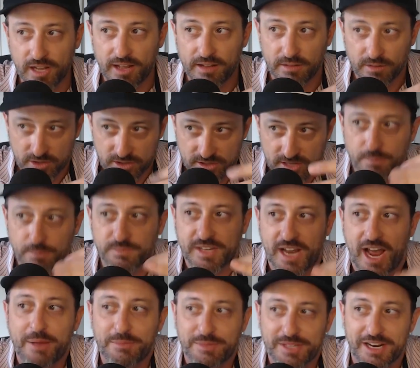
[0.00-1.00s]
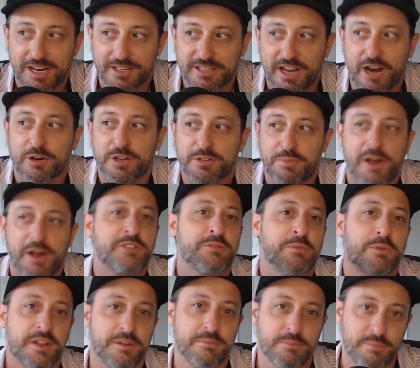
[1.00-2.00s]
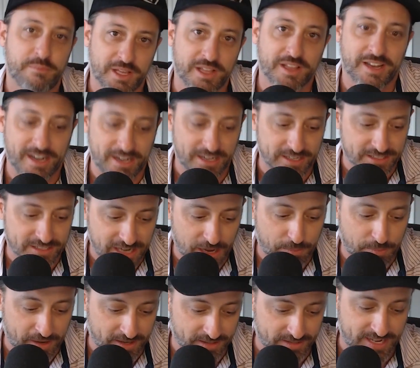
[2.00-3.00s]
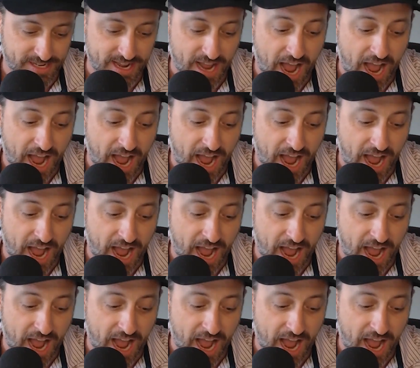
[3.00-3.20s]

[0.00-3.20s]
sometimes it is our responsibility to step in and say,